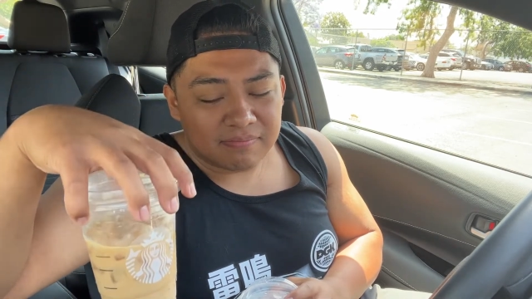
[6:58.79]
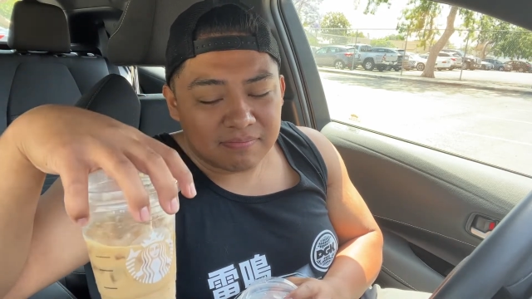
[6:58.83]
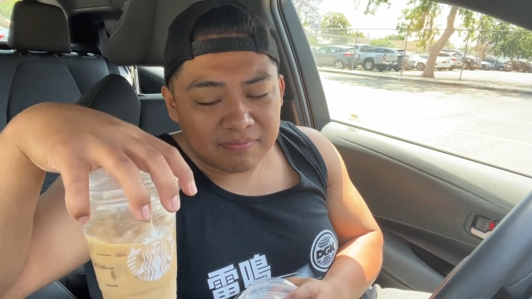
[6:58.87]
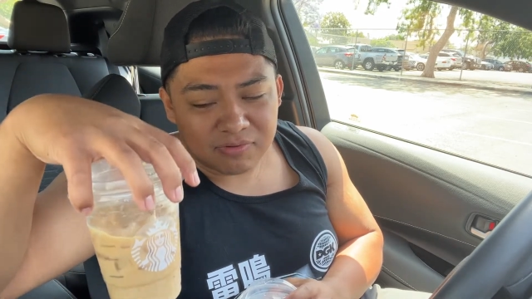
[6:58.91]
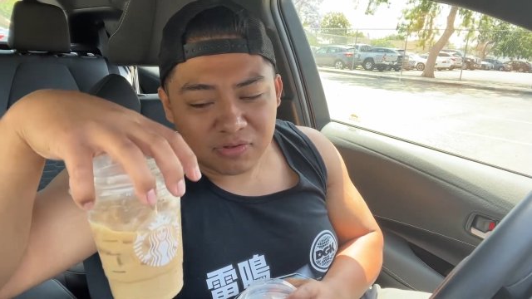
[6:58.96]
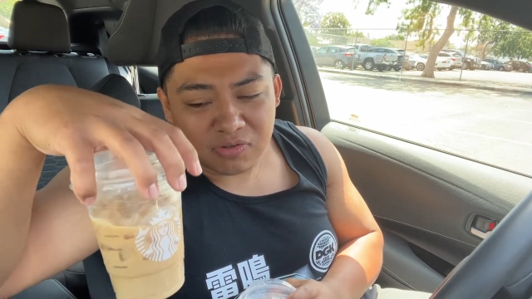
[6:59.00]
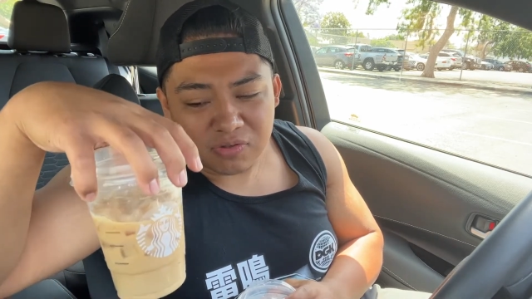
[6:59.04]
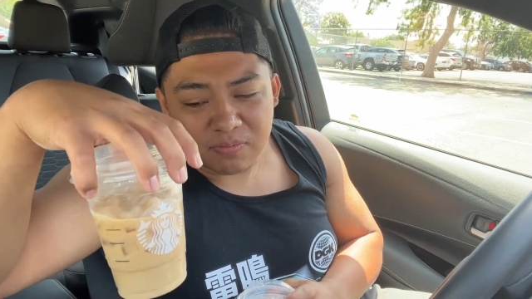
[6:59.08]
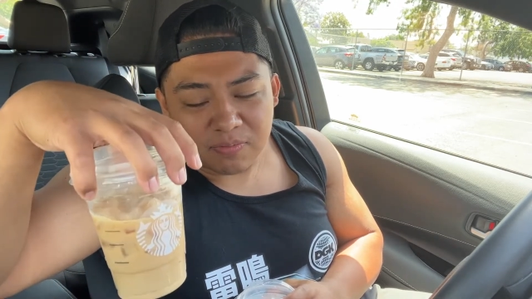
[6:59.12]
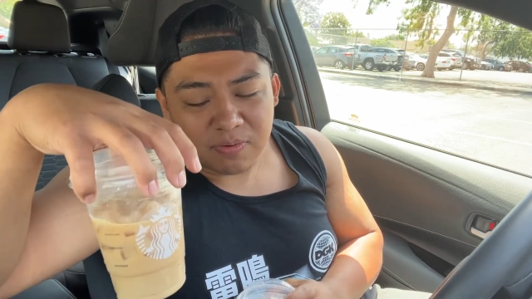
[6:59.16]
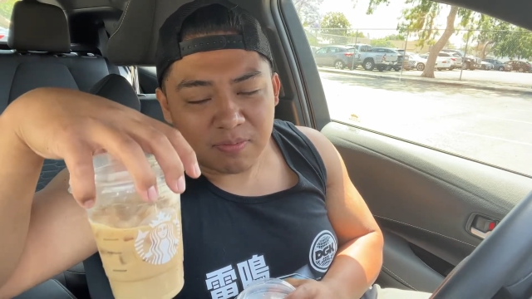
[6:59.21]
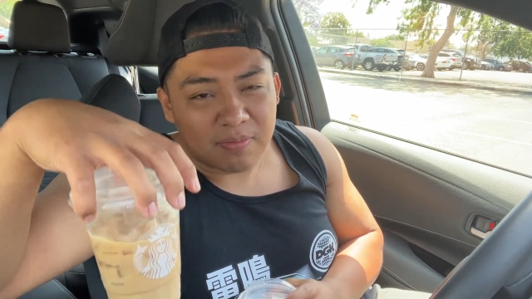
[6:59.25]

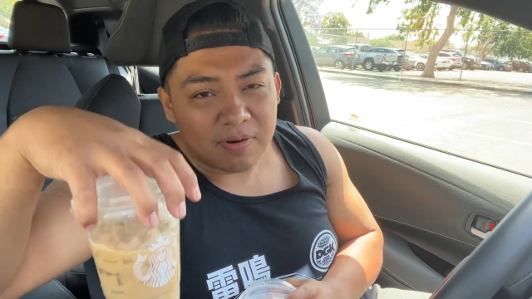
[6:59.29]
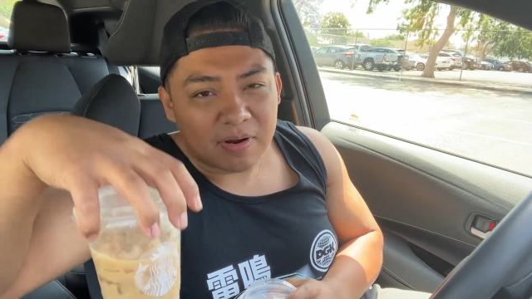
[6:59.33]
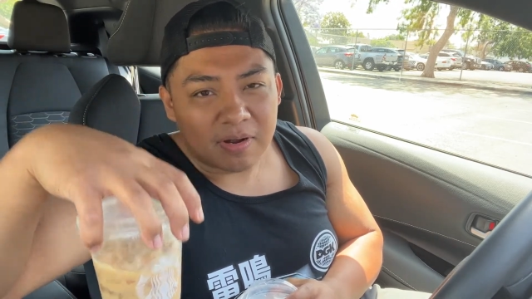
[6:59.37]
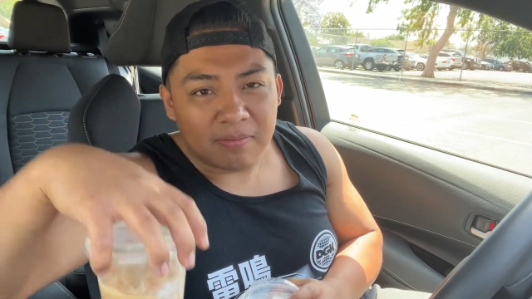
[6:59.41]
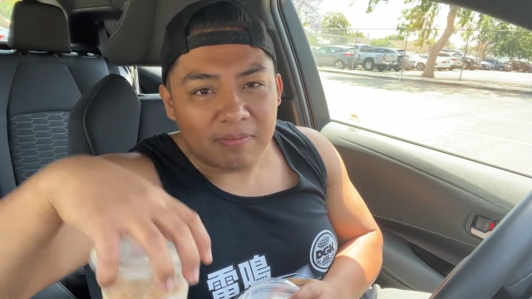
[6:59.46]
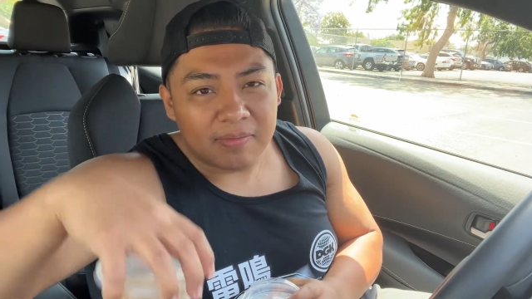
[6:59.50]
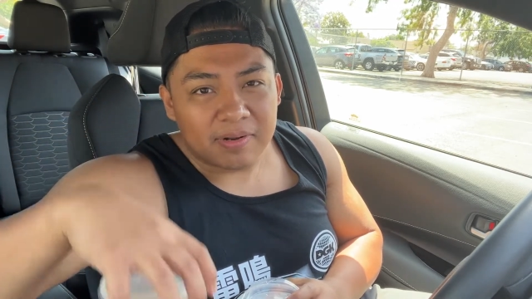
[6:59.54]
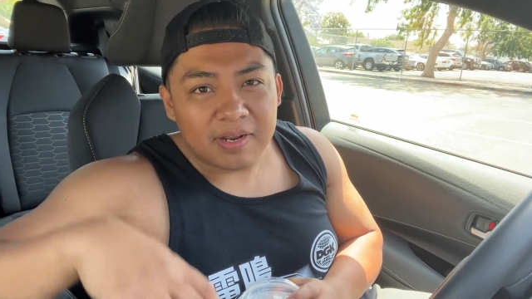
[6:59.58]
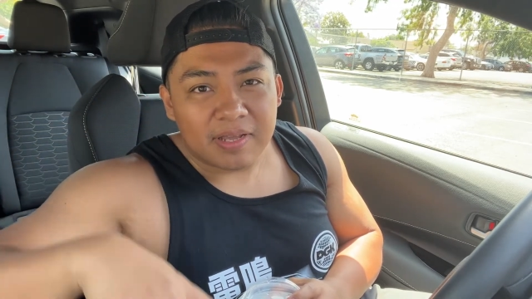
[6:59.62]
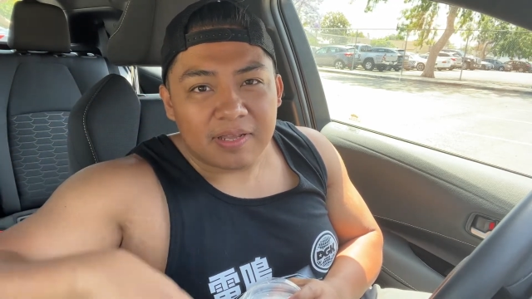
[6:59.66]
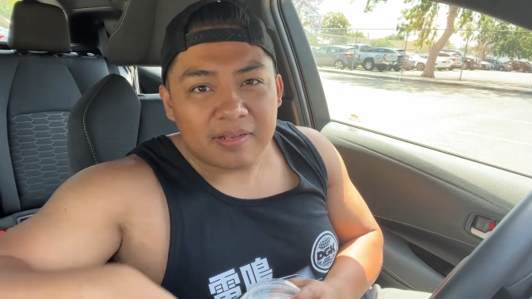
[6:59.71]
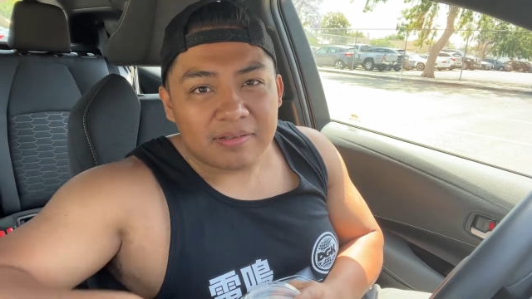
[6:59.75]
super bomb?
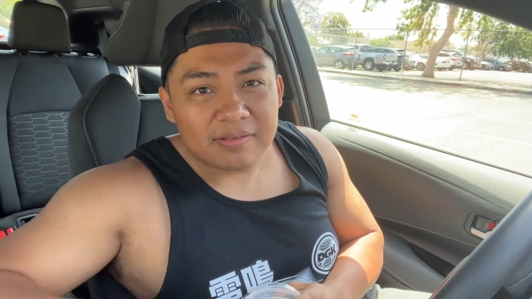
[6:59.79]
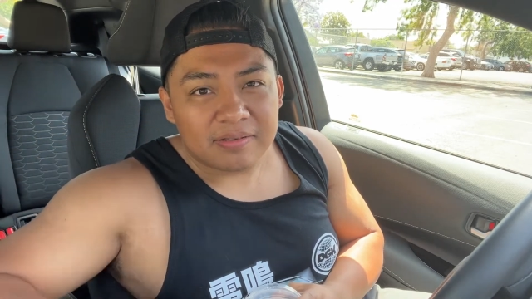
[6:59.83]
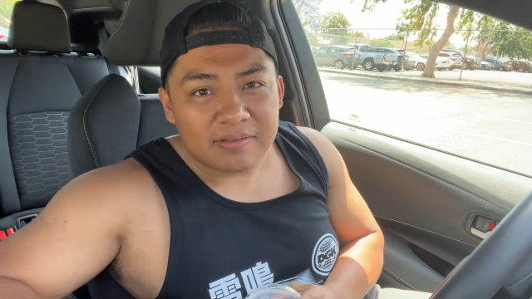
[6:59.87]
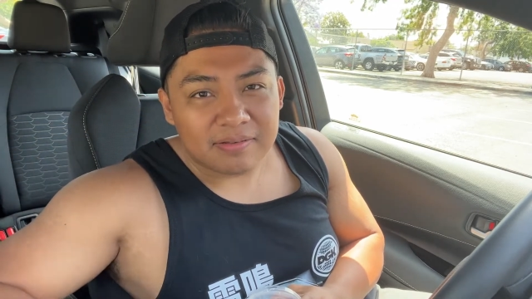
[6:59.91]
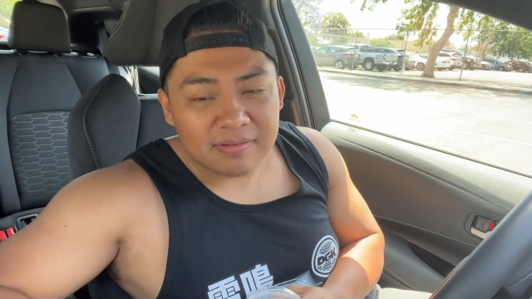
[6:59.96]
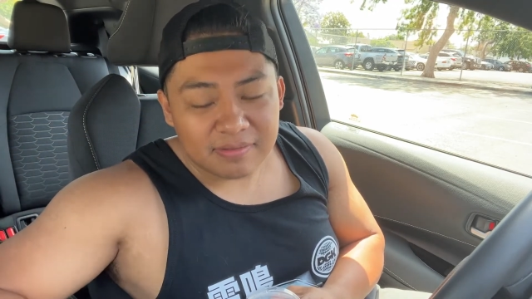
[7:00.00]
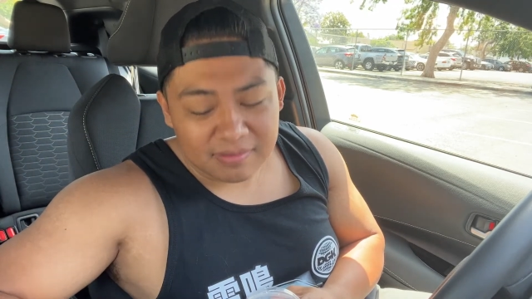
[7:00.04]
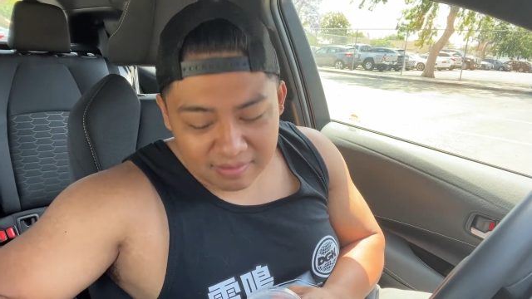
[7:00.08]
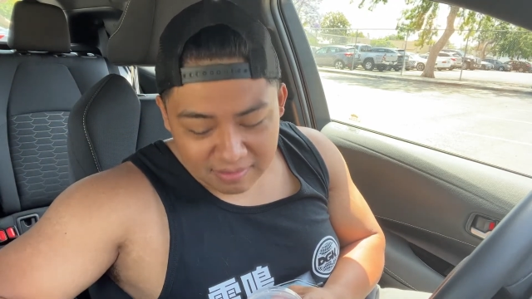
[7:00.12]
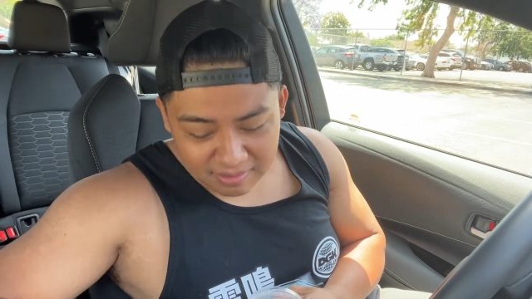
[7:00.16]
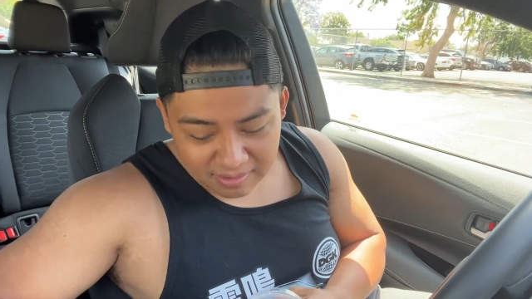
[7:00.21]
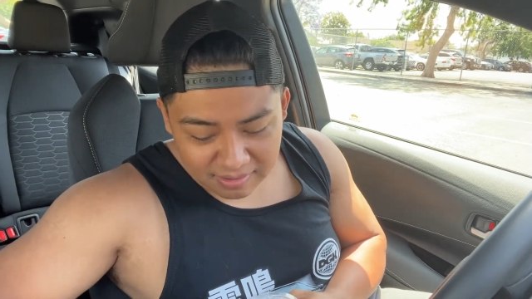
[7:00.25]
And
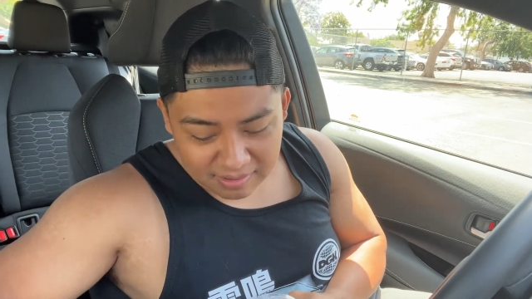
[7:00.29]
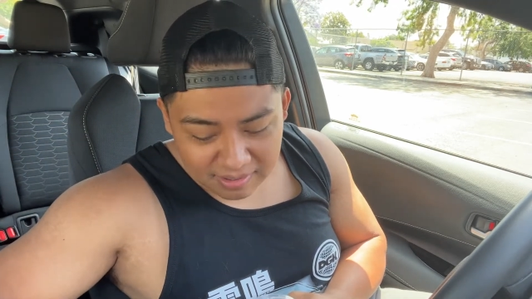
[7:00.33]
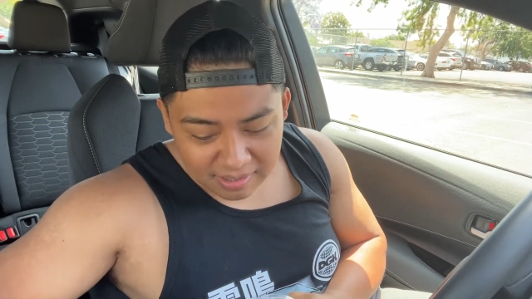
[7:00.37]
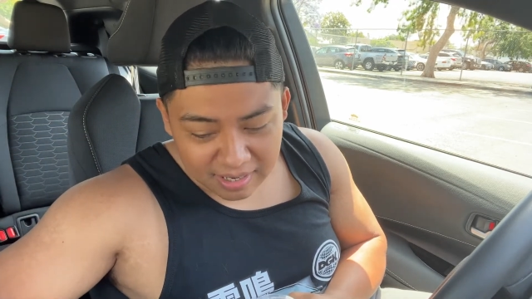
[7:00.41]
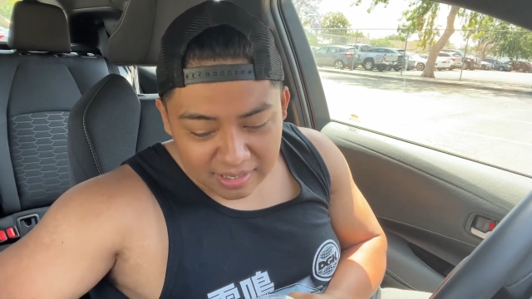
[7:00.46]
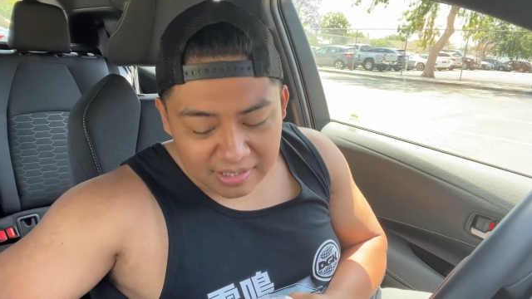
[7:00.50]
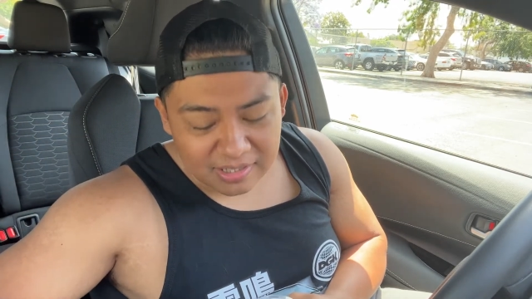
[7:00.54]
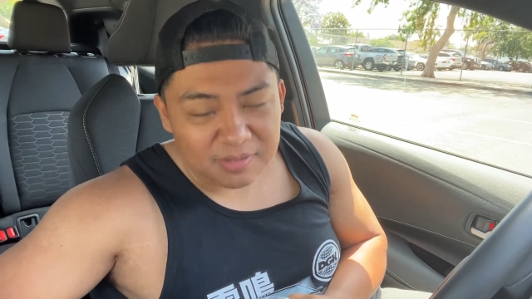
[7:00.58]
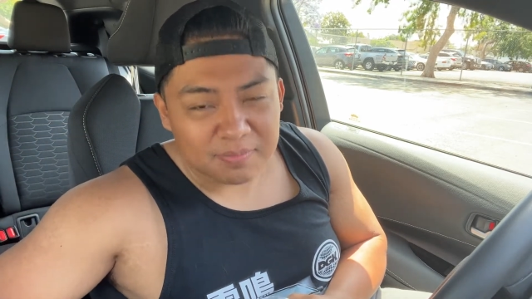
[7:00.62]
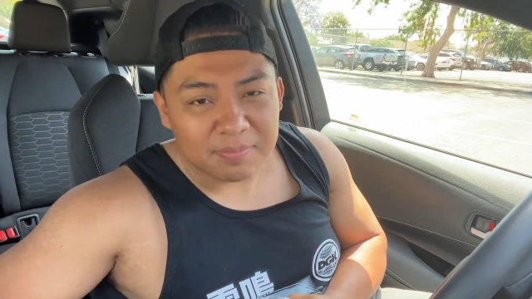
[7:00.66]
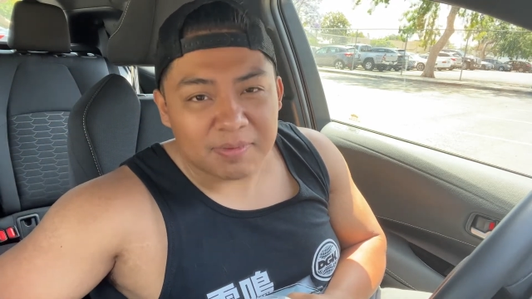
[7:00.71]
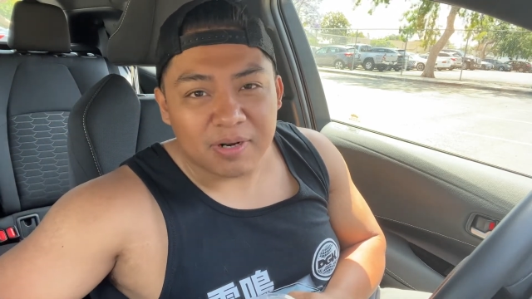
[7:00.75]
I
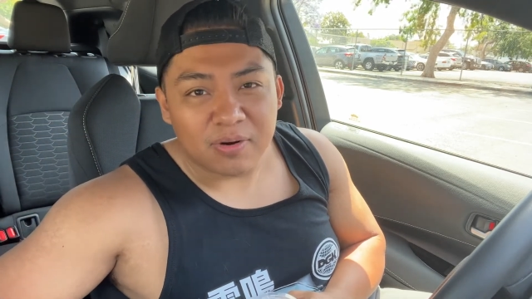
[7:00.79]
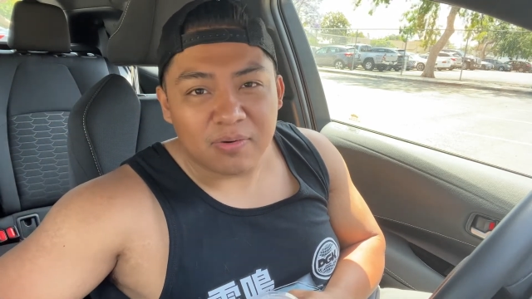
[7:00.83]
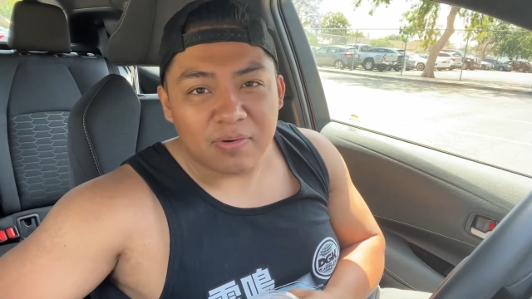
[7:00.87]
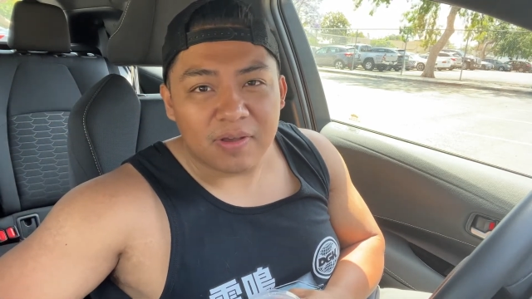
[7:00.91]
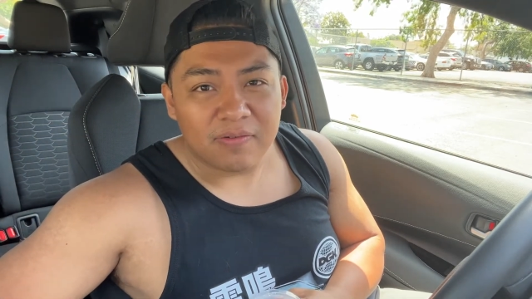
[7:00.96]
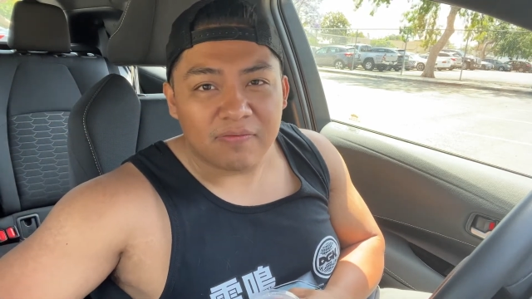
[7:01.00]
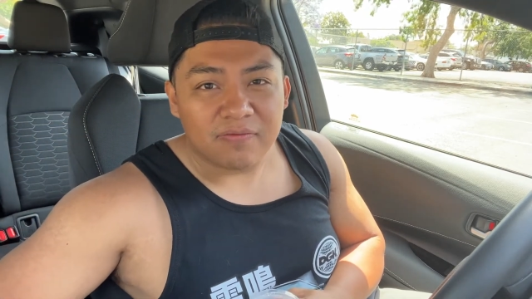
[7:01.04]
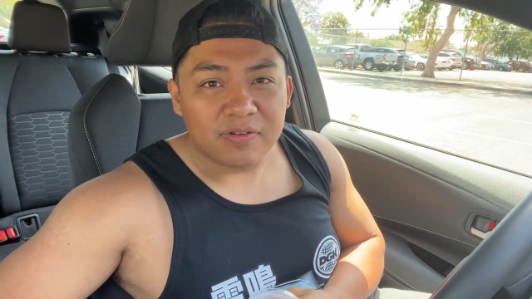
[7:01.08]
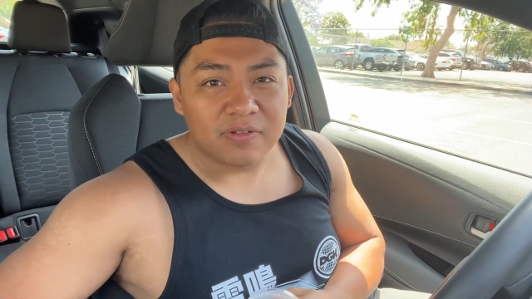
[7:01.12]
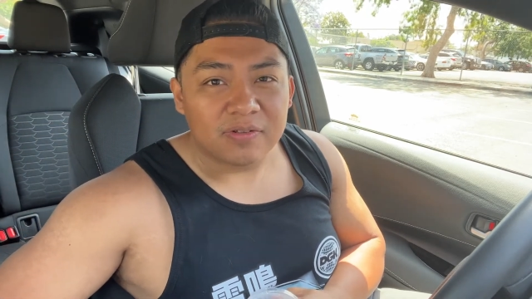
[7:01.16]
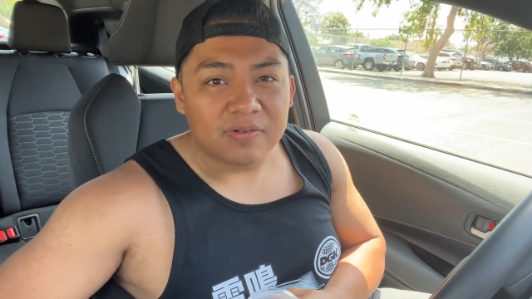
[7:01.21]
just been away for too